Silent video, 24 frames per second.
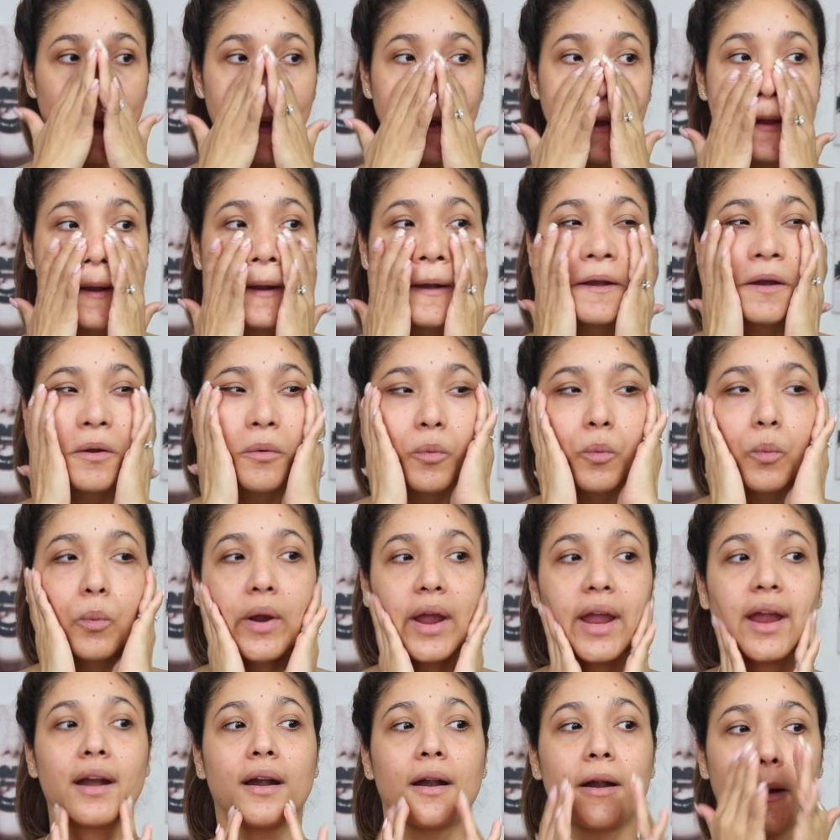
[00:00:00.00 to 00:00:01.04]
and
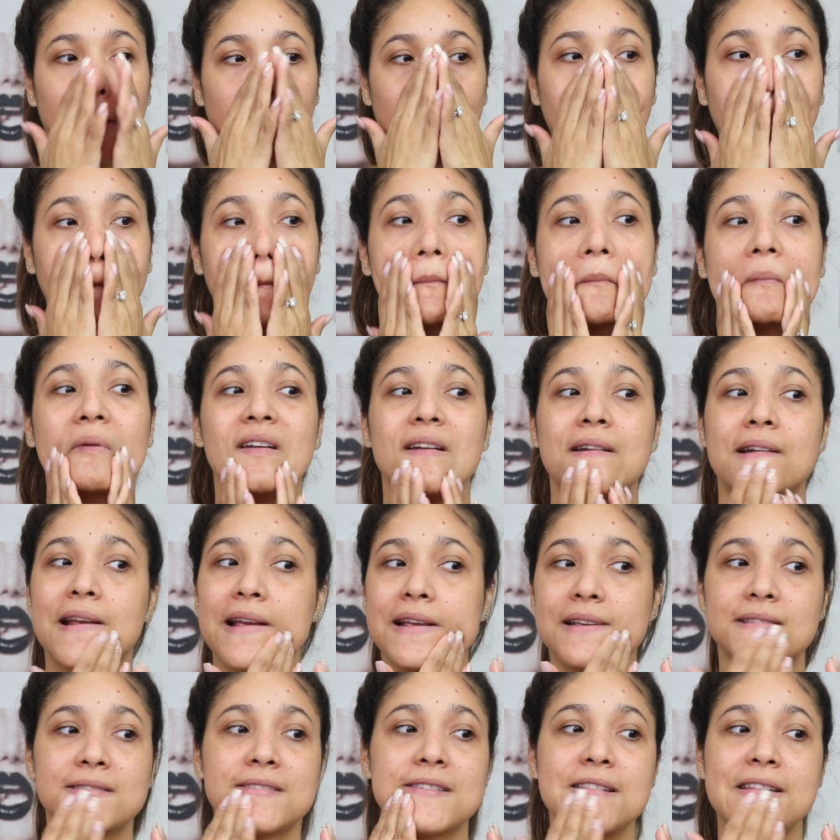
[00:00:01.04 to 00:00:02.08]
wear
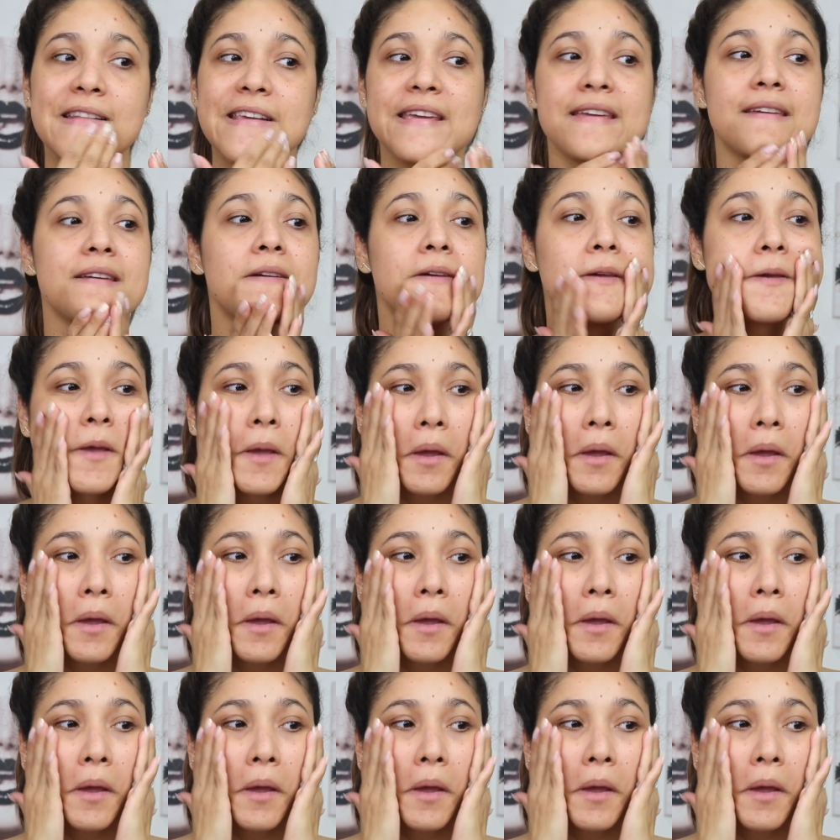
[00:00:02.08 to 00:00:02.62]
nicely